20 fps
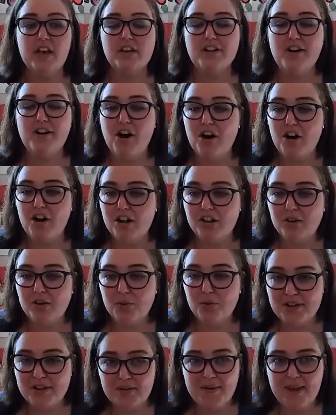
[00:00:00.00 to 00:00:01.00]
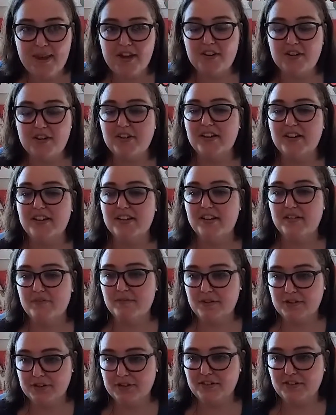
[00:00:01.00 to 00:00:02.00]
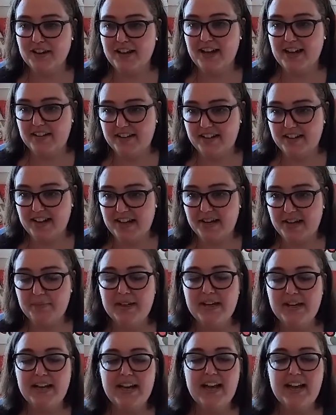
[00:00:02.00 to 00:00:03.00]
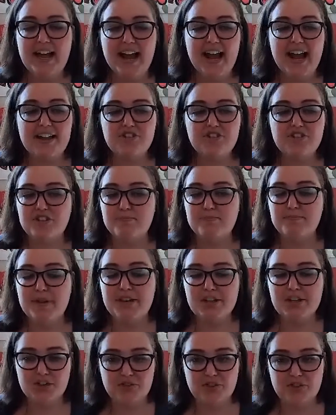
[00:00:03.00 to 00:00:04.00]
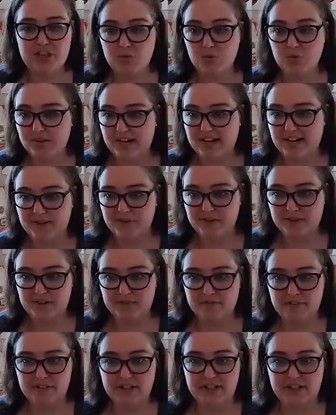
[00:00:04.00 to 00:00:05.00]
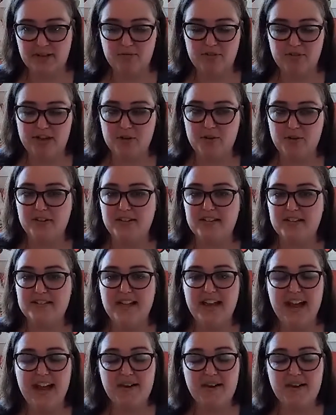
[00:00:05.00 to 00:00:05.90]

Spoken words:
call or email the funder ahead of time and just make sure that you align with their funding priorities,